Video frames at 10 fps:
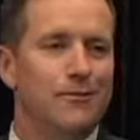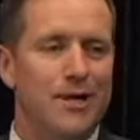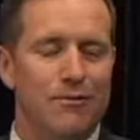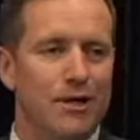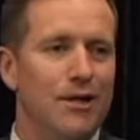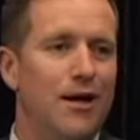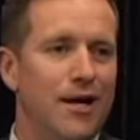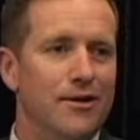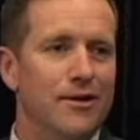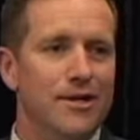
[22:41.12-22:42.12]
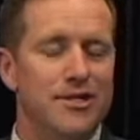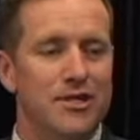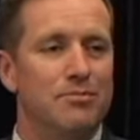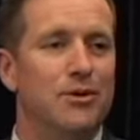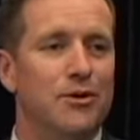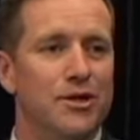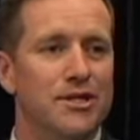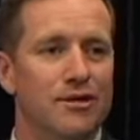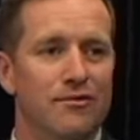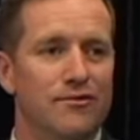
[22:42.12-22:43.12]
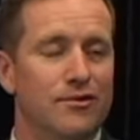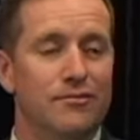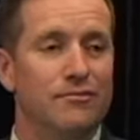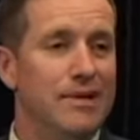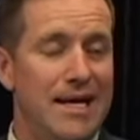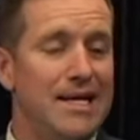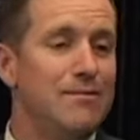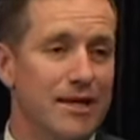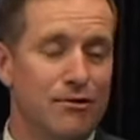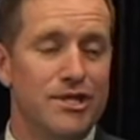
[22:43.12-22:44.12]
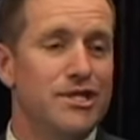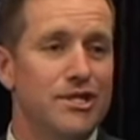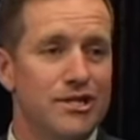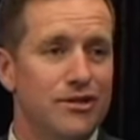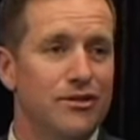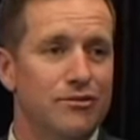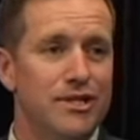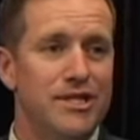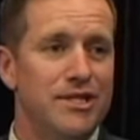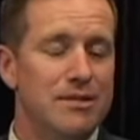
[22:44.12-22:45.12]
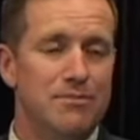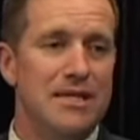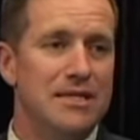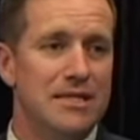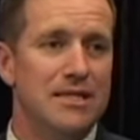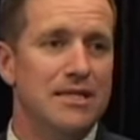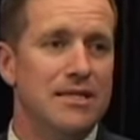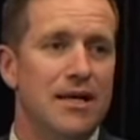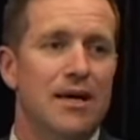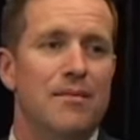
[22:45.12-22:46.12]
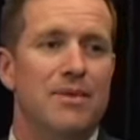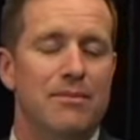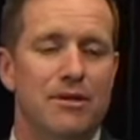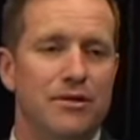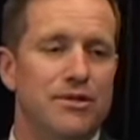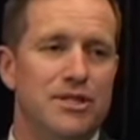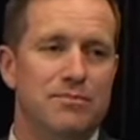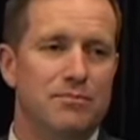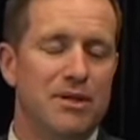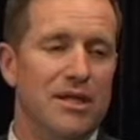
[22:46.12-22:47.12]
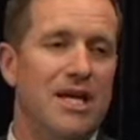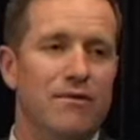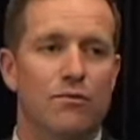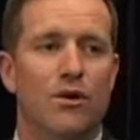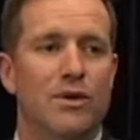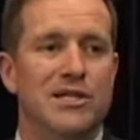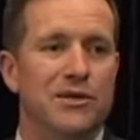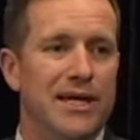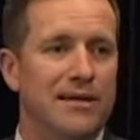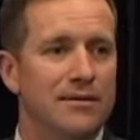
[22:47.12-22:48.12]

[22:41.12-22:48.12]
rely on the support of anyone, Christians, non-Christians, businesses, people who just believe in what we're doing.